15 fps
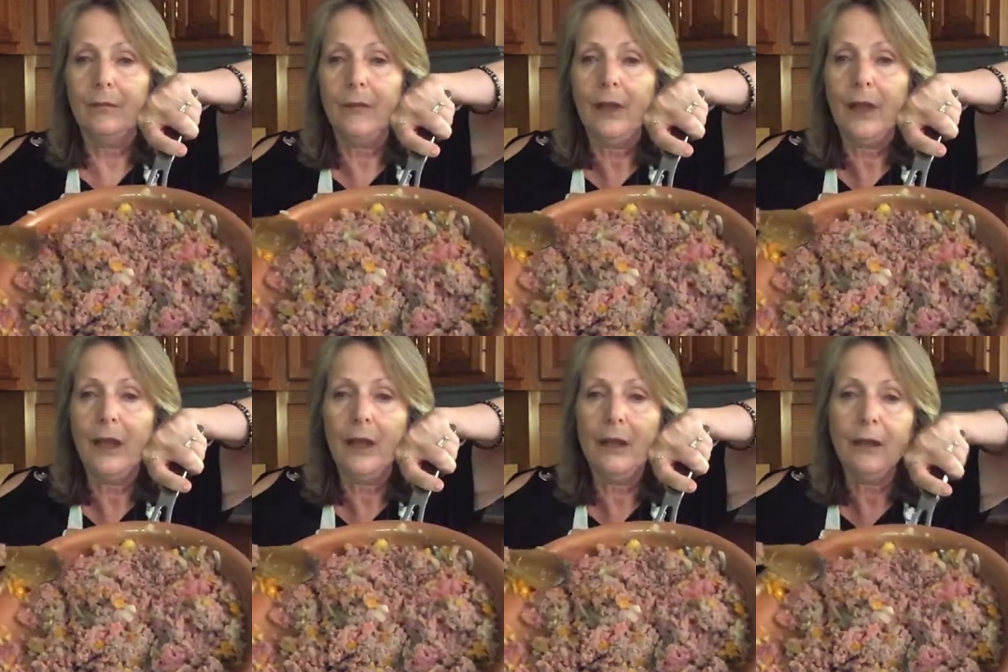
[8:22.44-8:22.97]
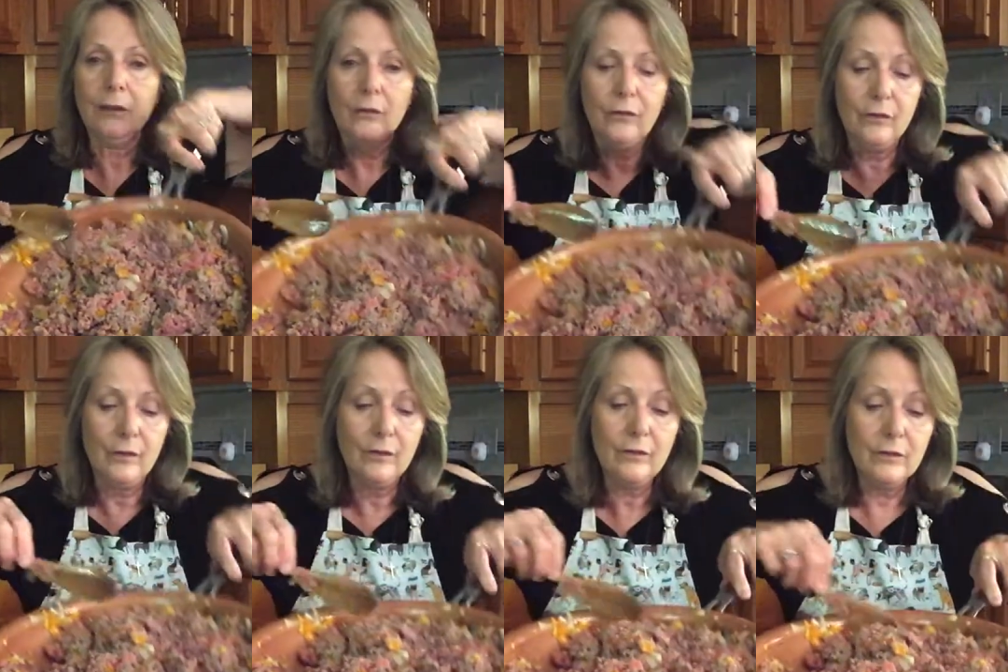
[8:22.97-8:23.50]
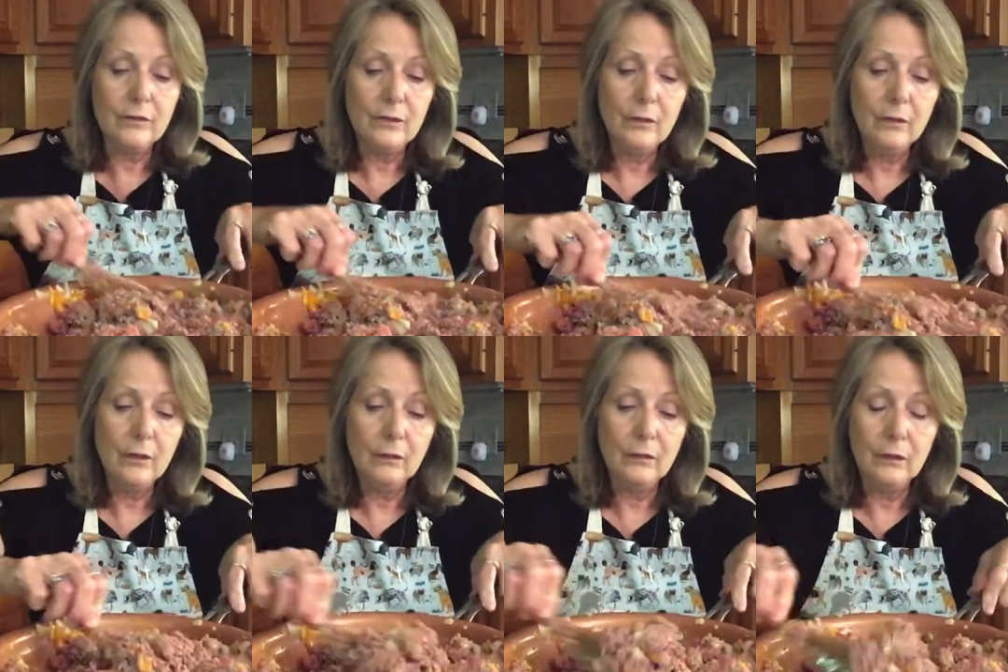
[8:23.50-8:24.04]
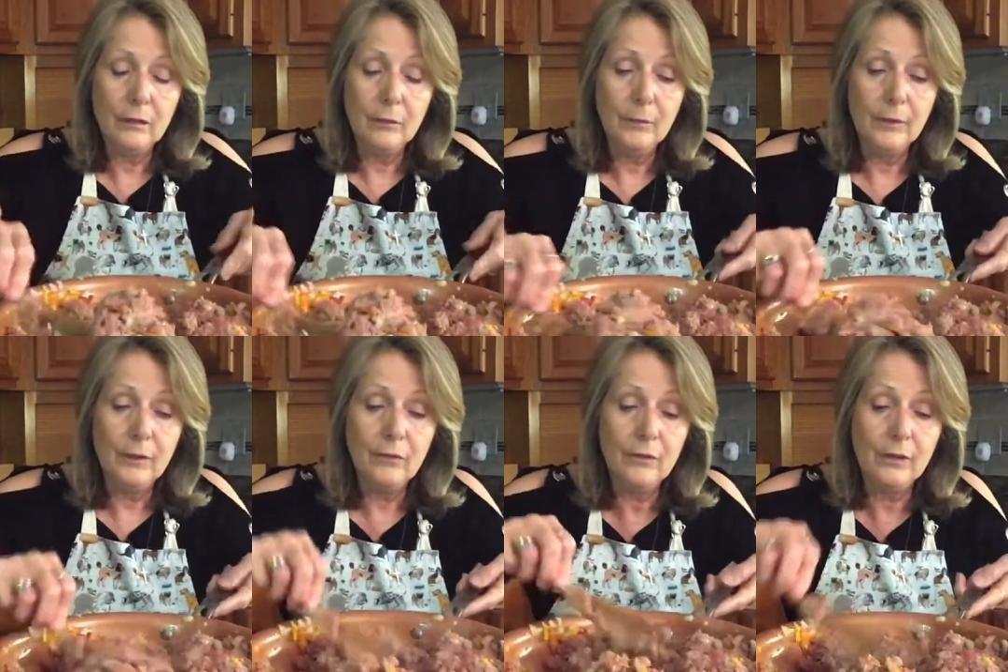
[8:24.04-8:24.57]
Okay, it's still a little
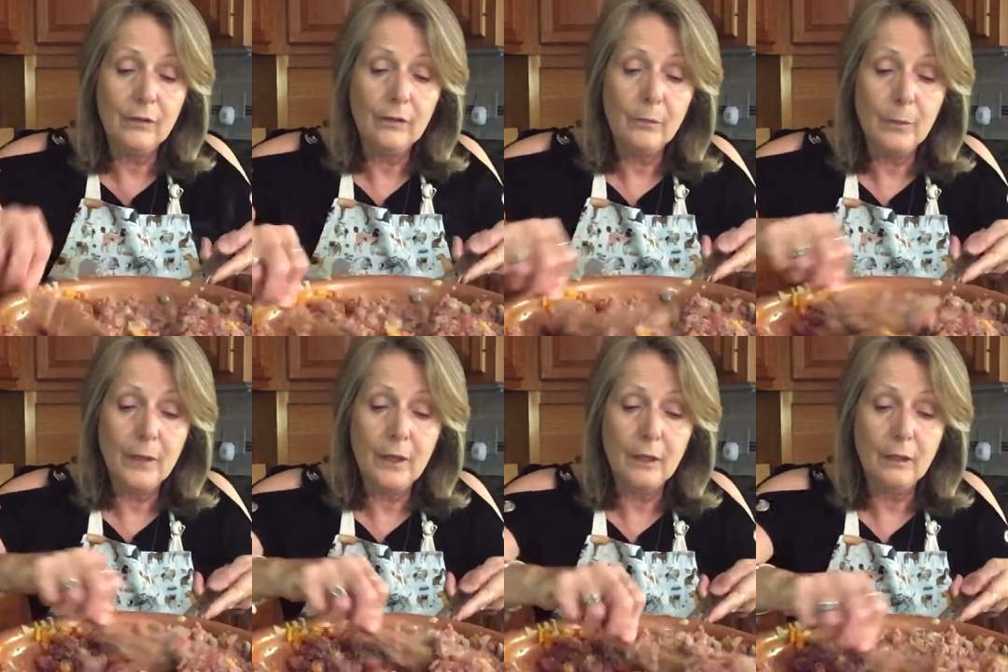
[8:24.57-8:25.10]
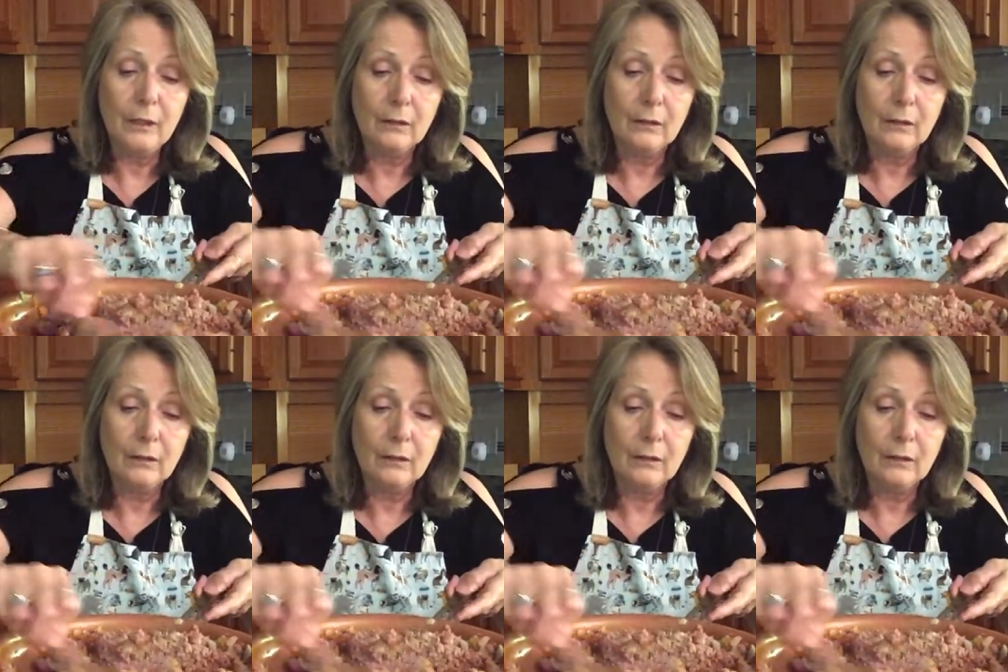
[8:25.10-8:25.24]
bit of it is pink.